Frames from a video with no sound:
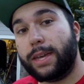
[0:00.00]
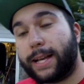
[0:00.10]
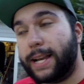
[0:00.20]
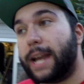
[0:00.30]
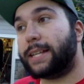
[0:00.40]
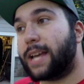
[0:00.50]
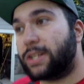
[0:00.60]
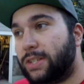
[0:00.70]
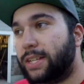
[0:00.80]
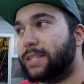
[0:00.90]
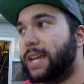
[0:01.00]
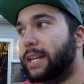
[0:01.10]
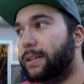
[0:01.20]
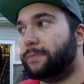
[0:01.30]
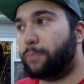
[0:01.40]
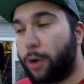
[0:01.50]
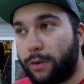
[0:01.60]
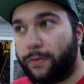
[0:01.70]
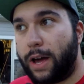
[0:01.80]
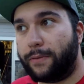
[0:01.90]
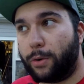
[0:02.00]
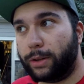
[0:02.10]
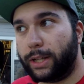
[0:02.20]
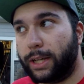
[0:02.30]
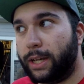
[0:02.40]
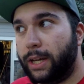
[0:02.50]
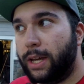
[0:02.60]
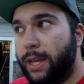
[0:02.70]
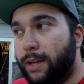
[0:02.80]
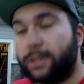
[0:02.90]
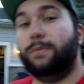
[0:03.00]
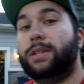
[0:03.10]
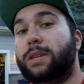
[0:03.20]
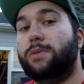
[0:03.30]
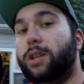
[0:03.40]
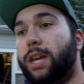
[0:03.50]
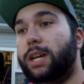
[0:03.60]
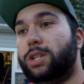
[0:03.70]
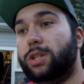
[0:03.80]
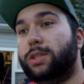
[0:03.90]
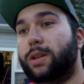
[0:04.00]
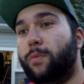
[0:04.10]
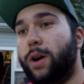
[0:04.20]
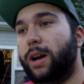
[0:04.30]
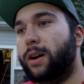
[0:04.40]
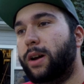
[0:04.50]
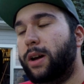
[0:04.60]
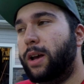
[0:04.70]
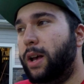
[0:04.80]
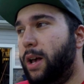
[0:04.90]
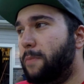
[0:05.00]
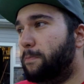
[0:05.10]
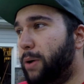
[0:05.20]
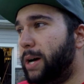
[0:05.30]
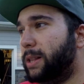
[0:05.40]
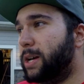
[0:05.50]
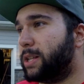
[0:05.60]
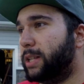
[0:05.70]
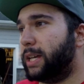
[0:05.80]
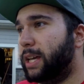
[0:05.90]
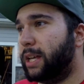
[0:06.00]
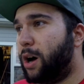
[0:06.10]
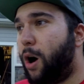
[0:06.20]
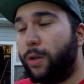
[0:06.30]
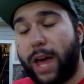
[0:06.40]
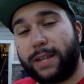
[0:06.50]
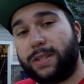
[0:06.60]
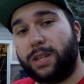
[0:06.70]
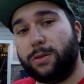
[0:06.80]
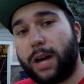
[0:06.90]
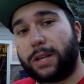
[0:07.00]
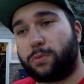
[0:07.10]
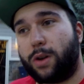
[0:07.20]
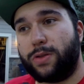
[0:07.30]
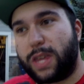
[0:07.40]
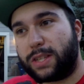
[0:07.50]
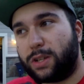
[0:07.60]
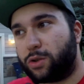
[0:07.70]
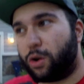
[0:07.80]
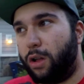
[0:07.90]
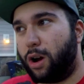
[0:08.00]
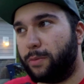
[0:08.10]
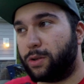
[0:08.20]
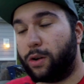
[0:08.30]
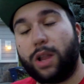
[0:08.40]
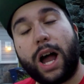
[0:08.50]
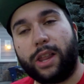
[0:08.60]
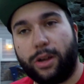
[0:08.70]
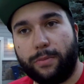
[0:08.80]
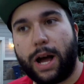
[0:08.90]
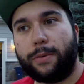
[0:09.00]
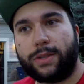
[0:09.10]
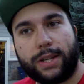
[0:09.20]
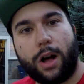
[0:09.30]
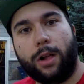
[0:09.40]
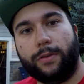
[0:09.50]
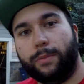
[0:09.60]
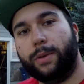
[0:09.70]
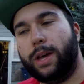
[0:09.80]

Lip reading: Kinetics actually says negative 0.5 only. There's a miscommunication somewhere. But luckily, all the STU guys run these control arms, or a lot of them, now I want to say all of them,